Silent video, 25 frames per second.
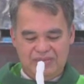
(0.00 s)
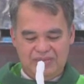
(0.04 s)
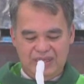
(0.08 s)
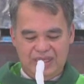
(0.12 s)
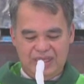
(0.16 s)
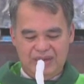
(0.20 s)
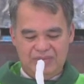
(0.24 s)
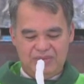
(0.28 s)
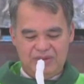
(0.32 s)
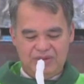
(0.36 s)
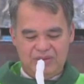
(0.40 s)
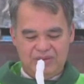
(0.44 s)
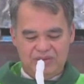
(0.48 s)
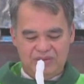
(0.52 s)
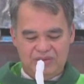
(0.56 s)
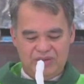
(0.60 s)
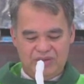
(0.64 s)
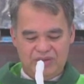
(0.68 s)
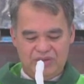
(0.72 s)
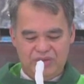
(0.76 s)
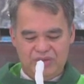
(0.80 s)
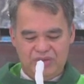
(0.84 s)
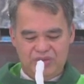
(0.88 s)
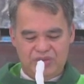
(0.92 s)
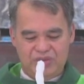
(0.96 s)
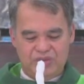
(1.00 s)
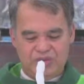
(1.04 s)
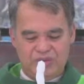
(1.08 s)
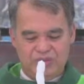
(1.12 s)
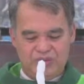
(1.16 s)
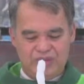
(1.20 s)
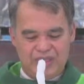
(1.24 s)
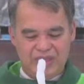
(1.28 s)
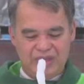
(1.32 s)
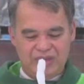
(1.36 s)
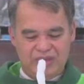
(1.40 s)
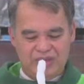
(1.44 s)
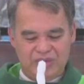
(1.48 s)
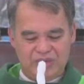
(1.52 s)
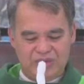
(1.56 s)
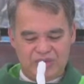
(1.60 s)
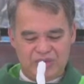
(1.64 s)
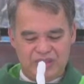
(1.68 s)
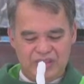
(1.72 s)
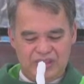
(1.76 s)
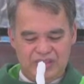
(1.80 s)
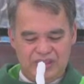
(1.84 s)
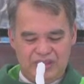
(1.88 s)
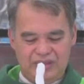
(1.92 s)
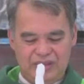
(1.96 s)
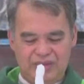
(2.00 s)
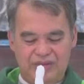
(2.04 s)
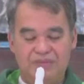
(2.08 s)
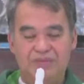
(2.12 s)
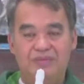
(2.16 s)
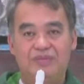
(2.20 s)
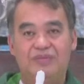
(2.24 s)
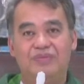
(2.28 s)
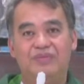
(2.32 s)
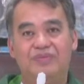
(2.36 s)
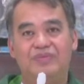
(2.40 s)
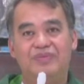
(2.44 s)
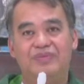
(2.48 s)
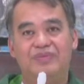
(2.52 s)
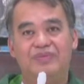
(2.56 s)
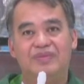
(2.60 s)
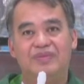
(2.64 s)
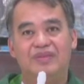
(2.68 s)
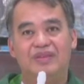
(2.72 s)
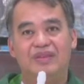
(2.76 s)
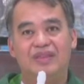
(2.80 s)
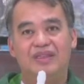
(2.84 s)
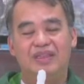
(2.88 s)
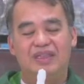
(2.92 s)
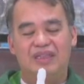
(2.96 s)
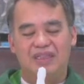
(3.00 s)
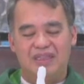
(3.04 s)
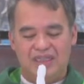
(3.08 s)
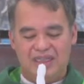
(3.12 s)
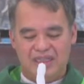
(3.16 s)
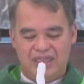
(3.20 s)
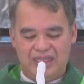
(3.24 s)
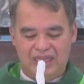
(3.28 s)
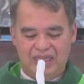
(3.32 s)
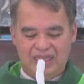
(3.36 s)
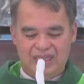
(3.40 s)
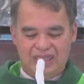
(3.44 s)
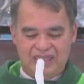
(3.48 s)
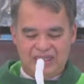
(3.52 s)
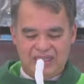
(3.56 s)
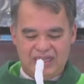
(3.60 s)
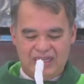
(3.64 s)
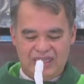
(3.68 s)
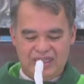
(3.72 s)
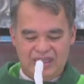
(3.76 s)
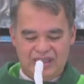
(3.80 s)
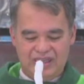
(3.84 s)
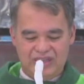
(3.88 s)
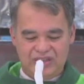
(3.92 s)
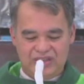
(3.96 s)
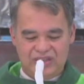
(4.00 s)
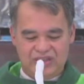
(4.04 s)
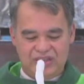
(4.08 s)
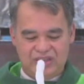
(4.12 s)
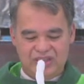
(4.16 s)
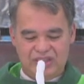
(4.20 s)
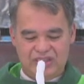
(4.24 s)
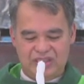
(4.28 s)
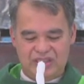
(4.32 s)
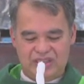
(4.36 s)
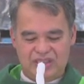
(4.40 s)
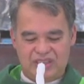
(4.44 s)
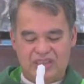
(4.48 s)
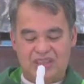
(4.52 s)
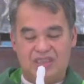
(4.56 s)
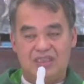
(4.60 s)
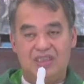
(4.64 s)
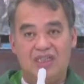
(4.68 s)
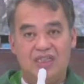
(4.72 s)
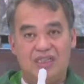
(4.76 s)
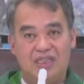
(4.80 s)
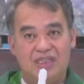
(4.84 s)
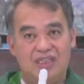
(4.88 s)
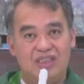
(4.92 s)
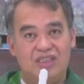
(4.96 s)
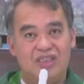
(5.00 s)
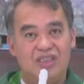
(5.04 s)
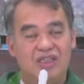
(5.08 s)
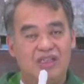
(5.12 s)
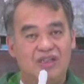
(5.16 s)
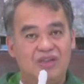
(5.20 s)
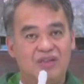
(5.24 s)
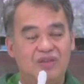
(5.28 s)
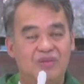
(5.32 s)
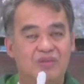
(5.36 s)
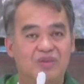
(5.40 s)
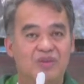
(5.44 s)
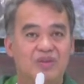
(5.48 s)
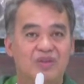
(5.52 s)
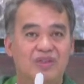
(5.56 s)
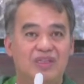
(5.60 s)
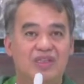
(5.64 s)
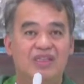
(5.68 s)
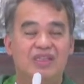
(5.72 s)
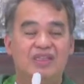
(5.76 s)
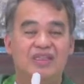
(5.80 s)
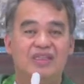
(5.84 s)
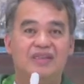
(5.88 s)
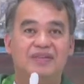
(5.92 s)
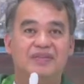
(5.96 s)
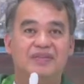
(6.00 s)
among those who want to serve and guide the church, the Christian community.